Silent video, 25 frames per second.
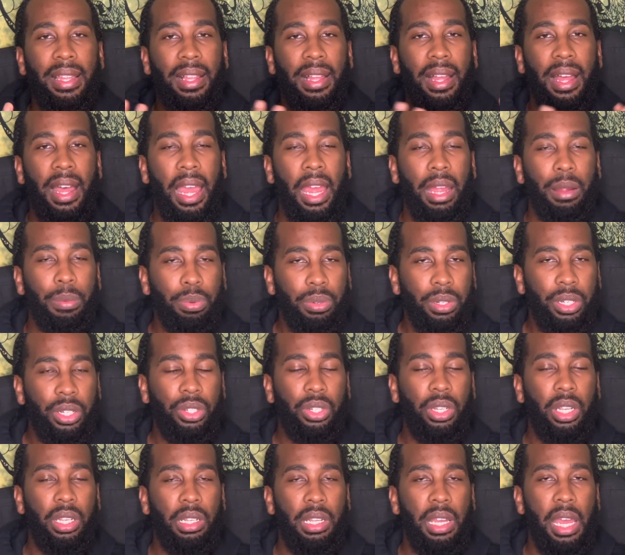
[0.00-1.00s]
I
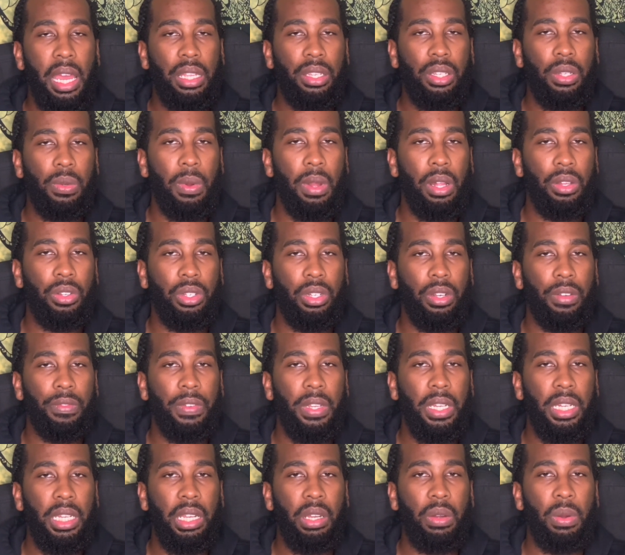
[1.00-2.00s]
appreciate you guys for watching the
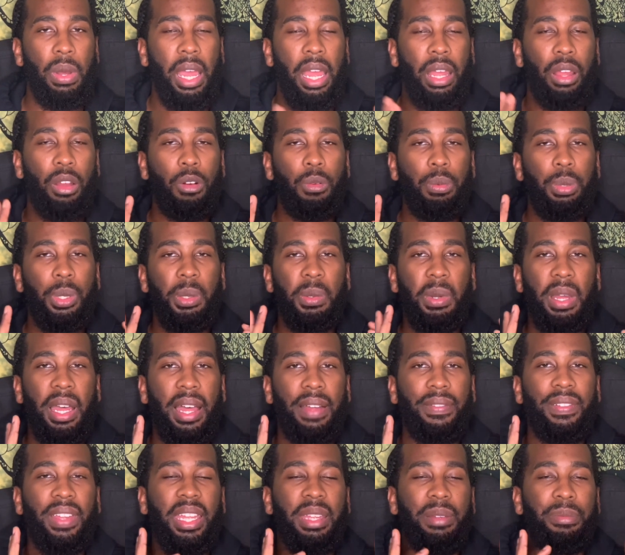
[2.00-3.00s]
video. I hope you
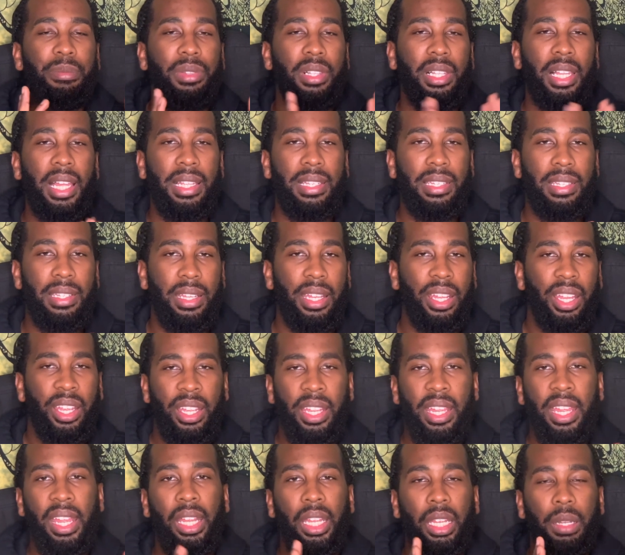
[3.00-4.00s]
have a blessed day,
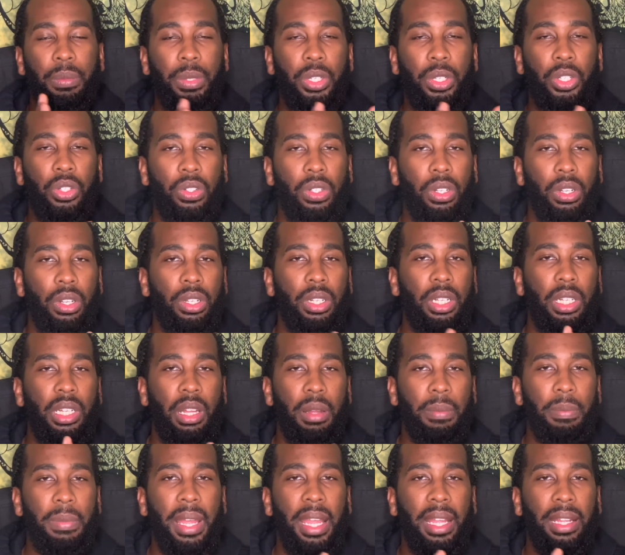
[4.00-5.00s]
and be sure to
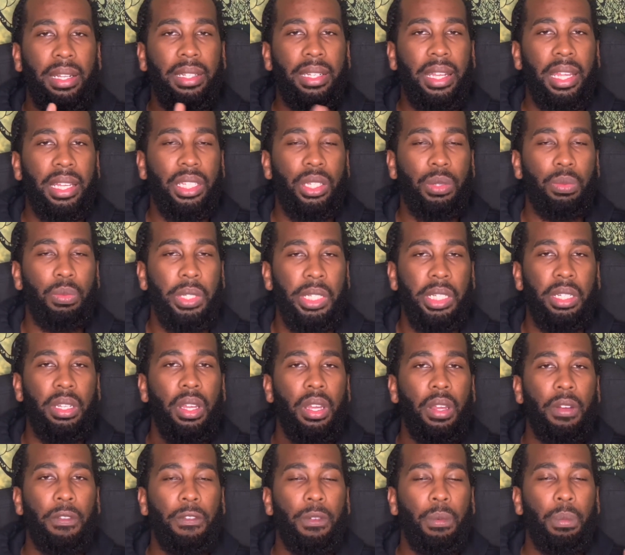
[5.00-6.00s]
come back next week
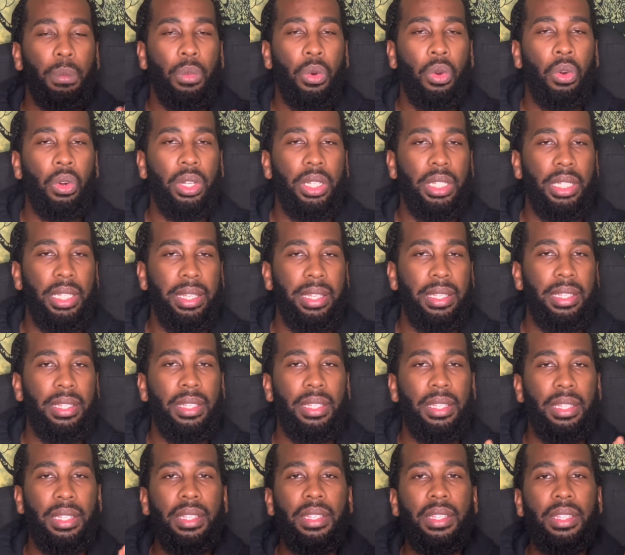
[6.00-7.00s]
for more
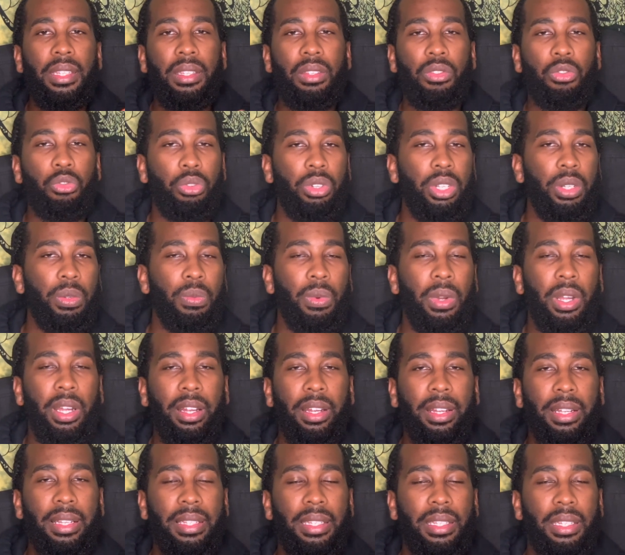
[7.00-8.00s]
Yeezy,
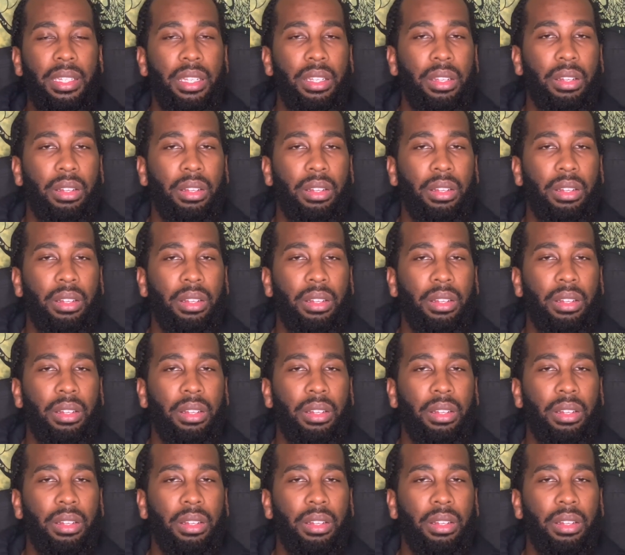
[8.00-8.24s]
streetwear, and sneaker